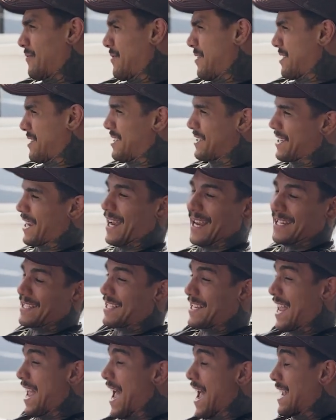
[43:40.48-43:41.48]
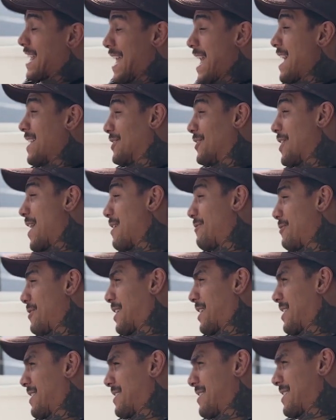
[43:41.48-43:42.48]
just like I can't look. I feel
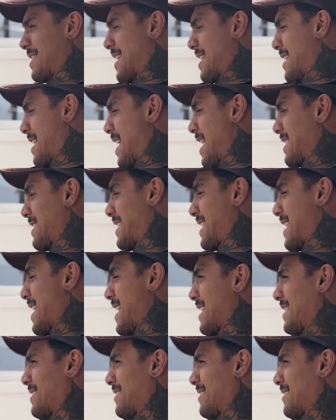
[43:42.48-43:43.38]
like I can't.